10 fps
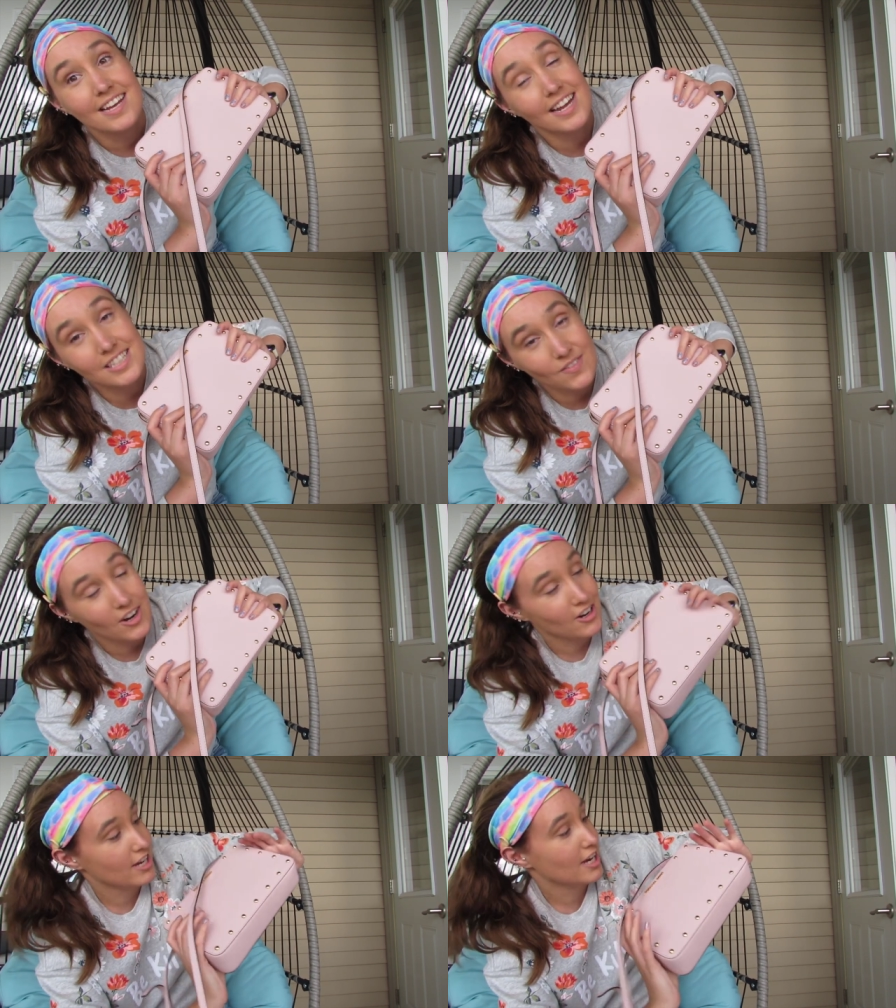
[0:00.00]
It's
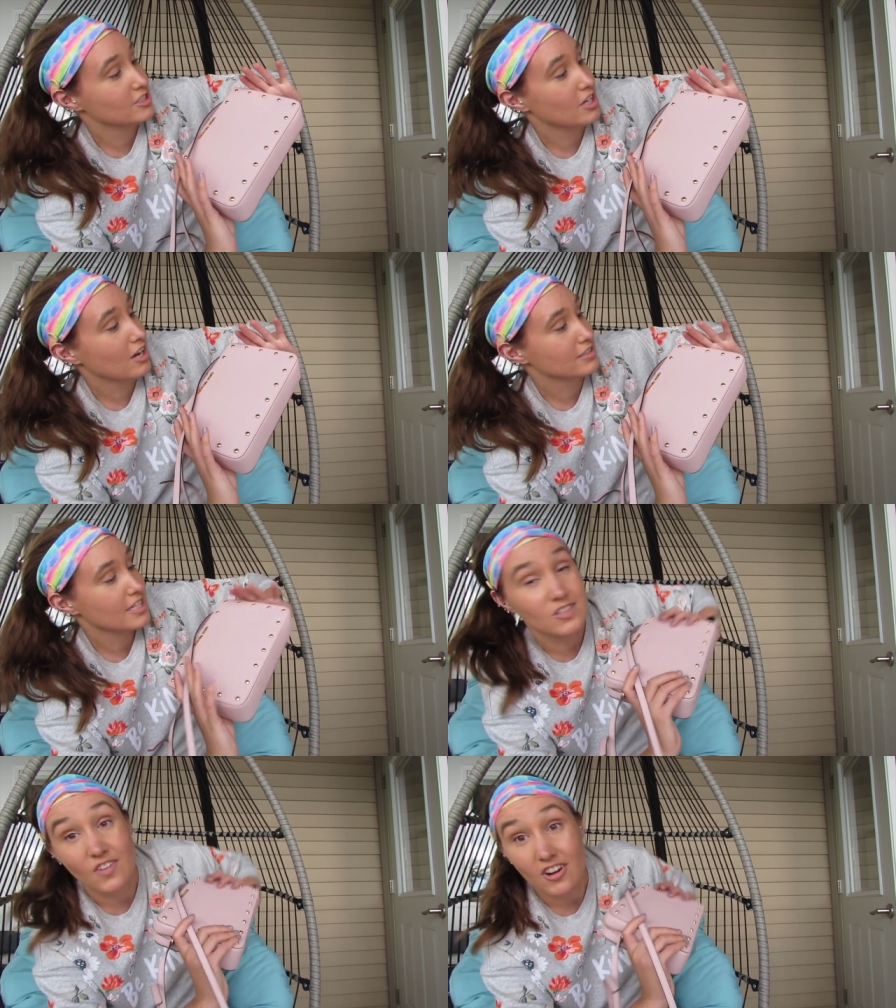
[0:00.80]
very adult.
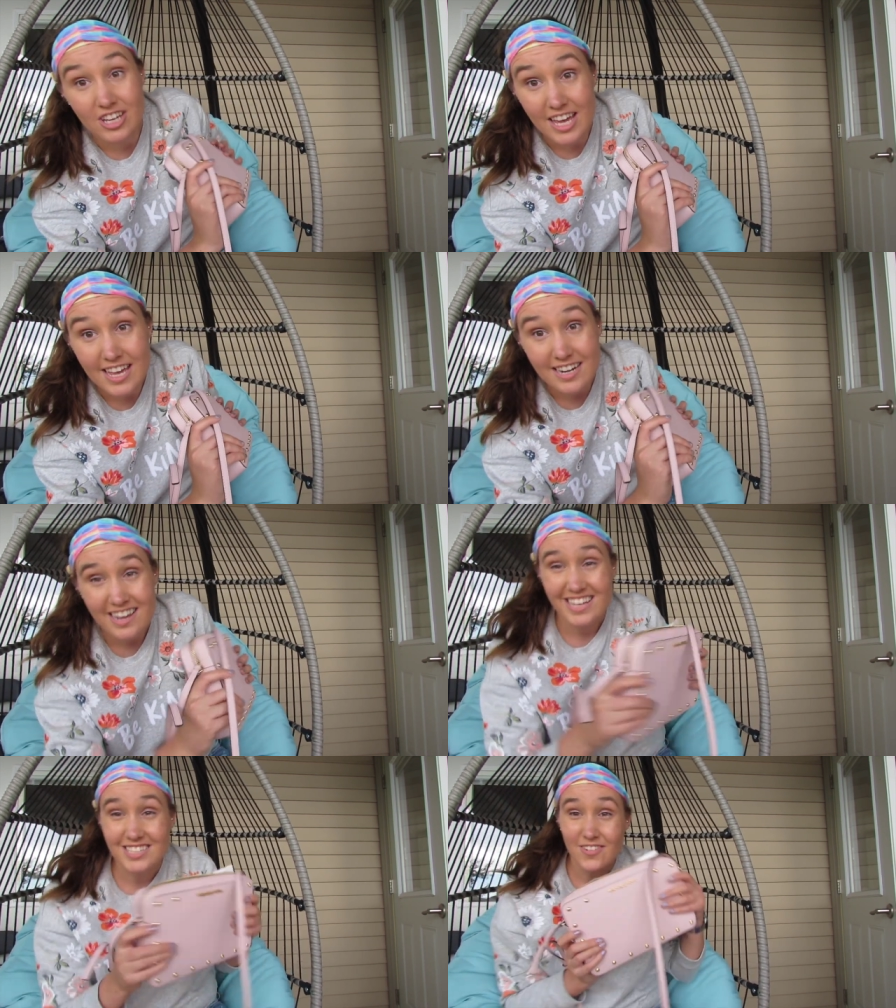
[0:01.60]
It's very in.
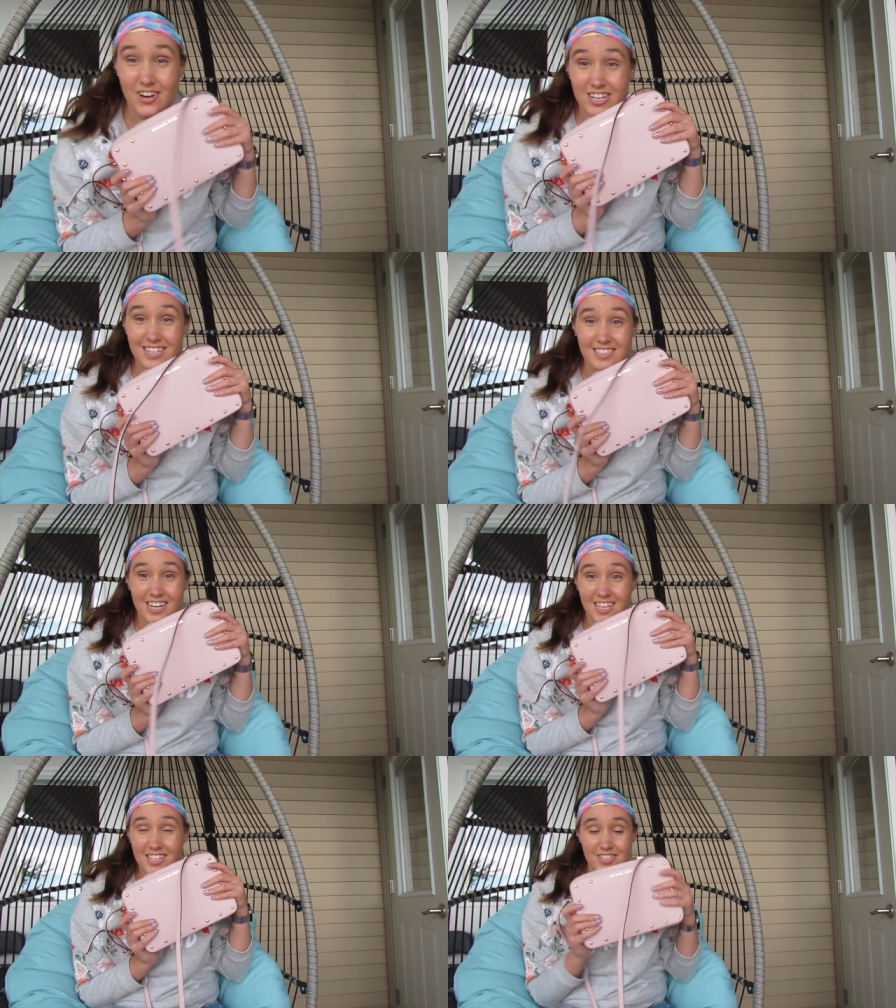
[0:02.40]
It's a very nice
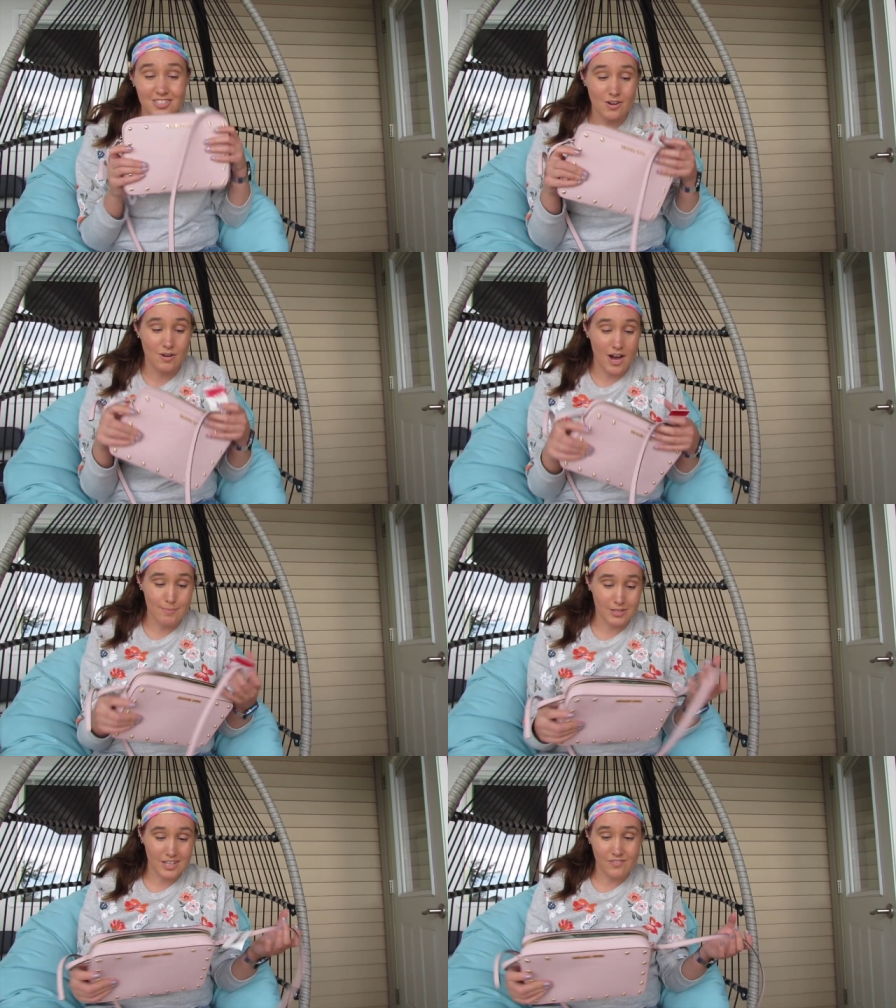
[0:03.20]
color, so
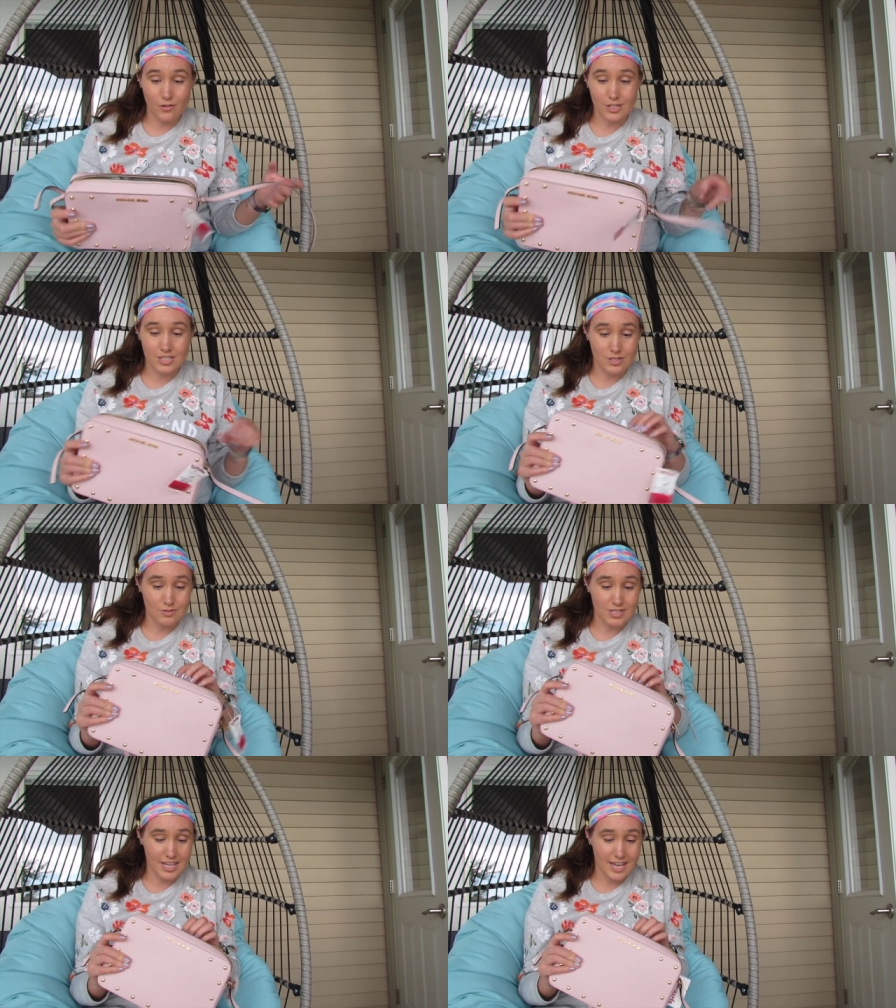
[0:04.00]
I'm looking forward to using